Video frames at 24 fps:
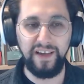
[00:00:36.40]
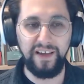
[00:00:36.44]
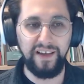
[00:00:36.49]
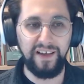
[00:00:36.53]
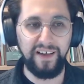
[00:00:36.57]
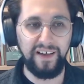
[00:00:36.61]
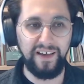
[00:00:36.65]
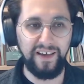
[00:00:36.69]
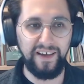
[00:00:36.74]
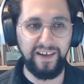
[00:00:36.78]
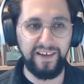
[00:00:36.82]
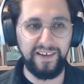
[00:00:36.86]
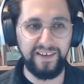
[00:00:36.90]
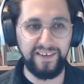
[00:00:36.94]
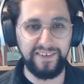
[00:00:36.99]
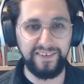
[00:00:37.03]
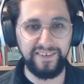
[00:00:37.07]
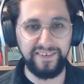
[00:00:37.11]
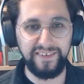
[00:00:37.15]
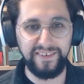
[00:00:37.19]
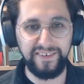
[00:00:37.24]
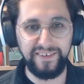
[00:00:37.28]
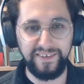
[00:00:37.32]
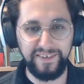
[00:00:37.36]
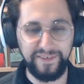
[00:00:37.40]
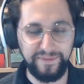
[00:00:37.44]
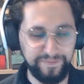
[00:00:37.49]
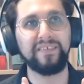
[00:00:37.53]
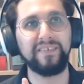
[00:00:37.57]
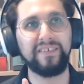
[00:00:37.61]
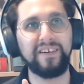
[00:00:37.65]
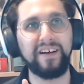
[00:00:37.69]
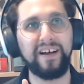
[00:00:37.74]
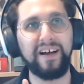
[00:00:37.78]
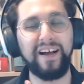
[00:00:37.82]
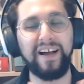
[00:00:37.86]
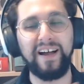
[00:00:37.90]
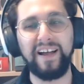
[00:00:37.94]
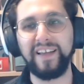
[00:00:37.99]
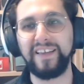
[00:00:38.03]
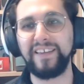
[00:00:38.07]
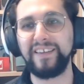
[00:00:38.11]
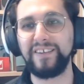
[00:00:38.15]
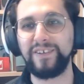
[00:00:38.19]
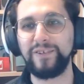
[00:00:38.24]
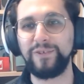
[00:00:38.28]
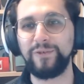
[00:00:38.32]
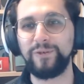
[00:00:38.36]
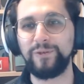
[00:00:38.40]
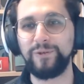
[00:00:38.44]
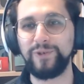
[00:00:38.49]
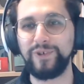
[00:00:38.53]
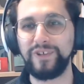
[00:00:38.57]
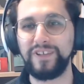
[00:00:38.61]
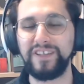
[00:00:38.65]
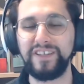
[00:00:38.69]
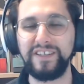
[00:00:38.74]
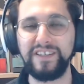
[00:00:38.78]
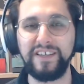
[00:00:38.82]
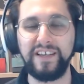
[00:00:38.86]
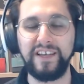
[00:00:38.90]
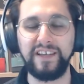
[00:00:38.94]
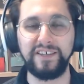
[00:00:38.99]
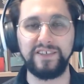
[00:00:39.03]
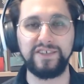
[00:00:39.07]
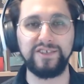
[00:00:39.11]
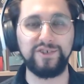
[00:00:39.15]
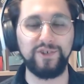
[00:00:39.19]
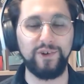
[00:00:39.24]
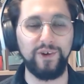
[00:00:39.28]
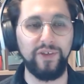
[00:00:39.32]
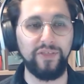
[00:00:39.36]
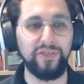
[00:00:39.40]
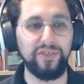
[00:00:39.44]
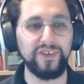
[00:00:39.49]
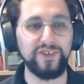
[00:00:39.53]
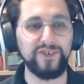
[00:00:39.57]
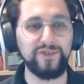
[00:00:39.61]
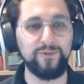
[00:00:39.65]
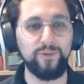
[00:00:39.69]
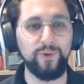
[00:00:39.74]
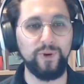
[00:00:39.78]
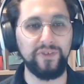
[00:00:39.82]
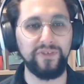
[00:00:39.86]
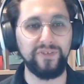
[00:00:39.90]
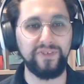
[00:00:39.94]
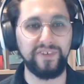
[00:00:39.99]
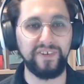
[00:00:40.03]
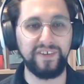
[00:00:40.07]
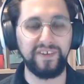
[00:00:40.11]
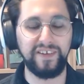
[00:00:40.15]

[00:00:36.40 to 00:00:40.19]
and I really enjoyed this one.